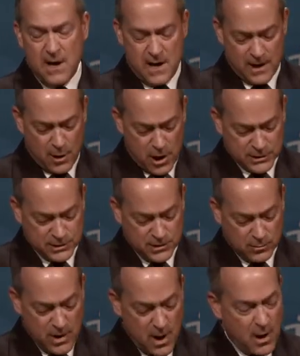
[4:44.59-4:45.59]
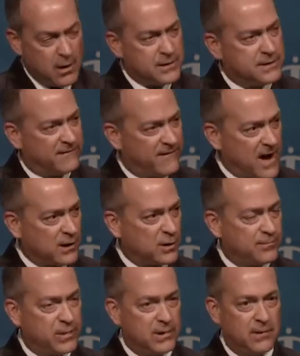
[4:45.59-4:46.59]
and also
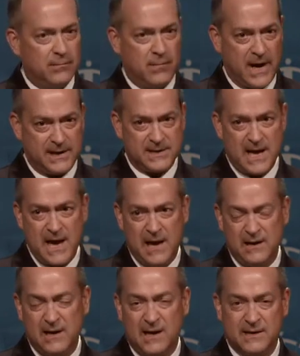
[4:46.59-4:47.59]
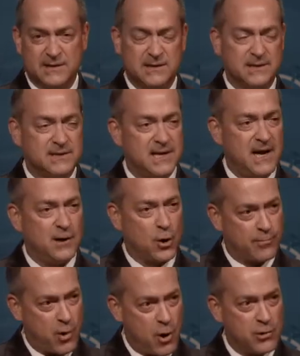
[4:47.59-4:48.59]
develop, maintain, and sustain
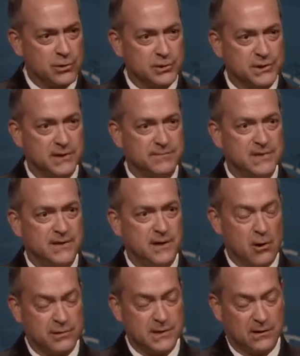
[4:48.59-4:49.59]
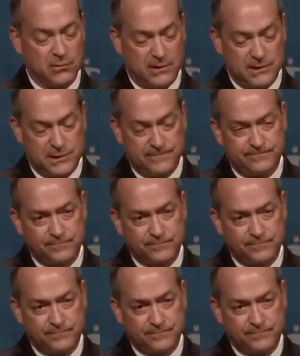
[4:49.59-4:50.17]
our partnerships in the Arctic region.